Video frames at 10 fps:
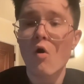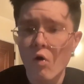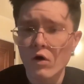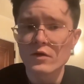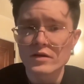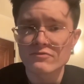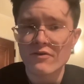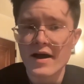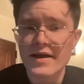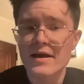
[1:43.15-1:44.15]
All looked
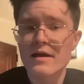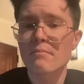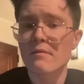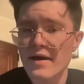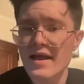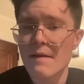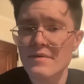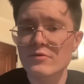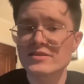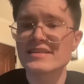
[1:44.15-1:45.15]
fine, but
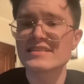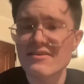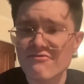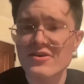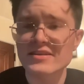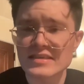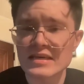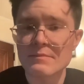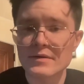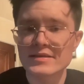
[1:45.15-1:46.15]
Miami was a different
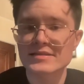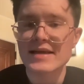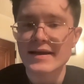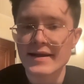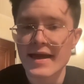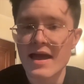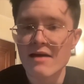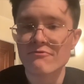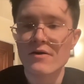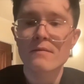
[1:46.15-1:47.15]
team in the second half